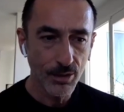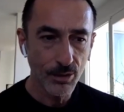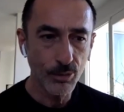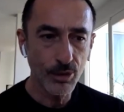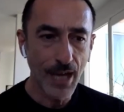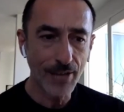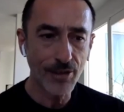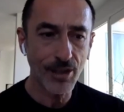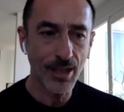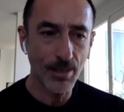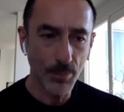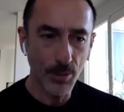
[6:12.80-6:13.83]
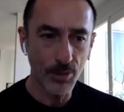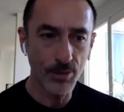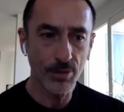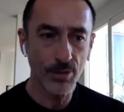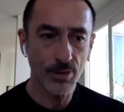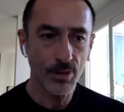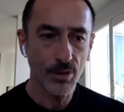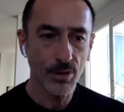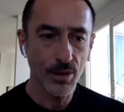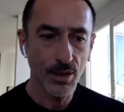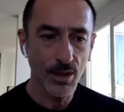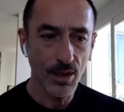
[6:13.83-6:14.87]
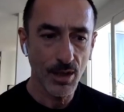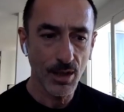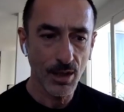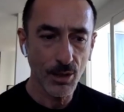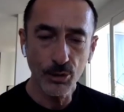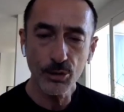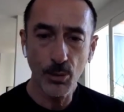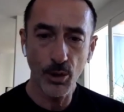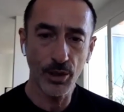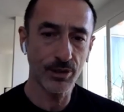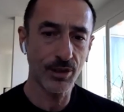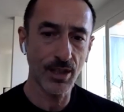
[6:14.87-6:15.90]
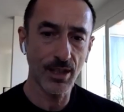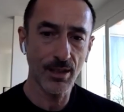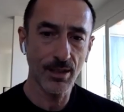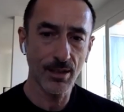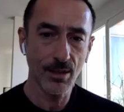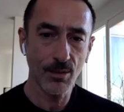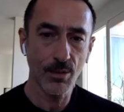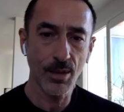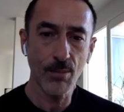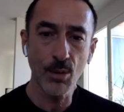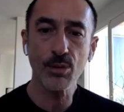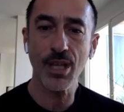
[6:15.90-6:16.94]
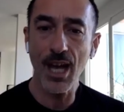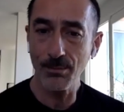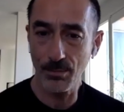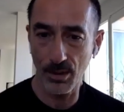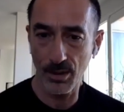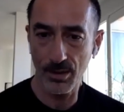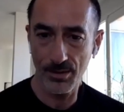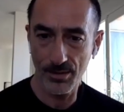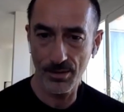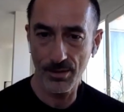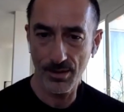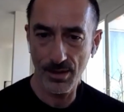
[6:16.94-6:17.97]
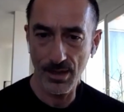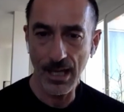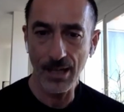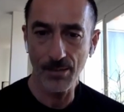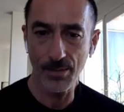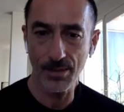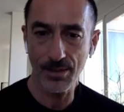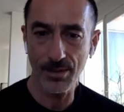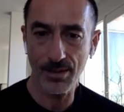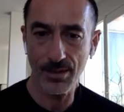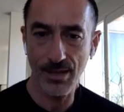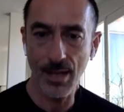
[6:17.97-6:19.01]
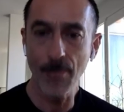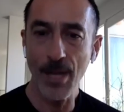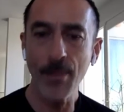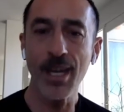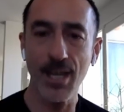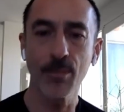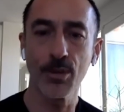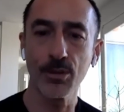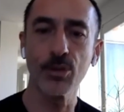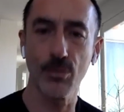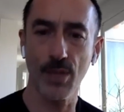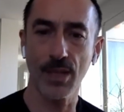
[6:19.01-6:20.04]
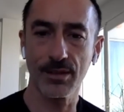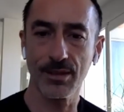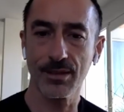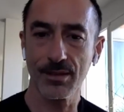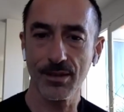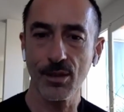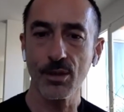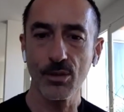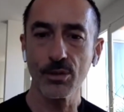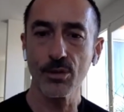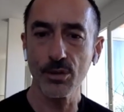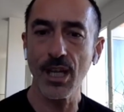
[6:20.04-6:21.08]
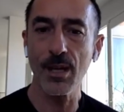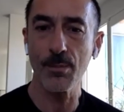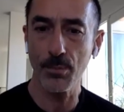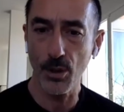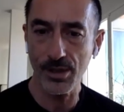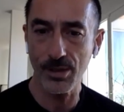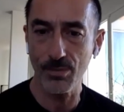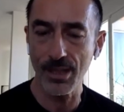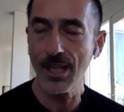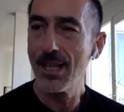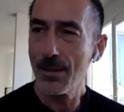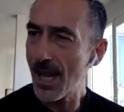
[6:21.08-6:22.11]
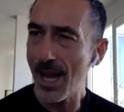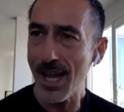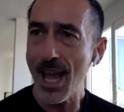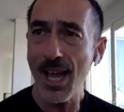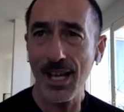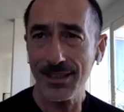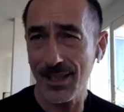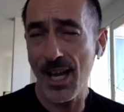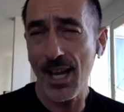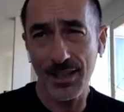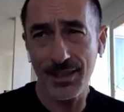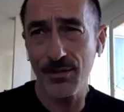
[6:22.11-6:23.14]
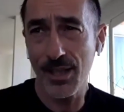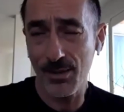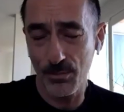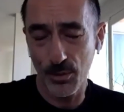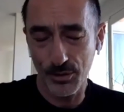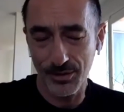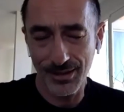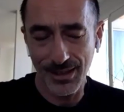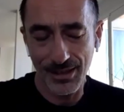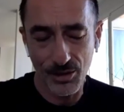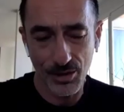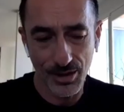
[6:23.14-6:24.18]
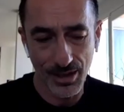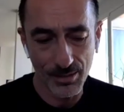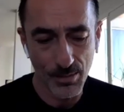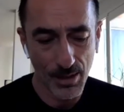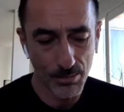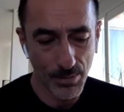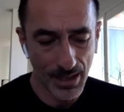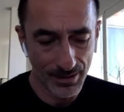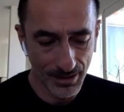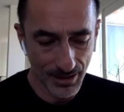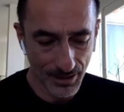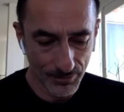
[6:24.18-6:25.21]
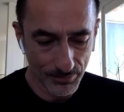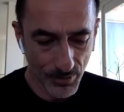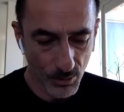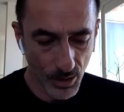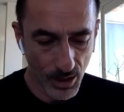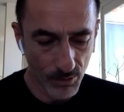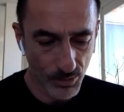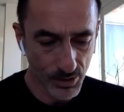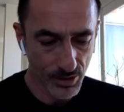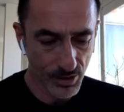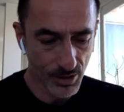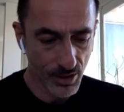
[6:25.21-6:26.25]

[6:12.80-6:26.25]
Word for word: to touch upon good poetry with the most humble elements. Am, am I able to do that? Mm-hmm. Could, could, could I possibly? Mm-hmm. I, I, had, I had a very important teacher in my painting when I was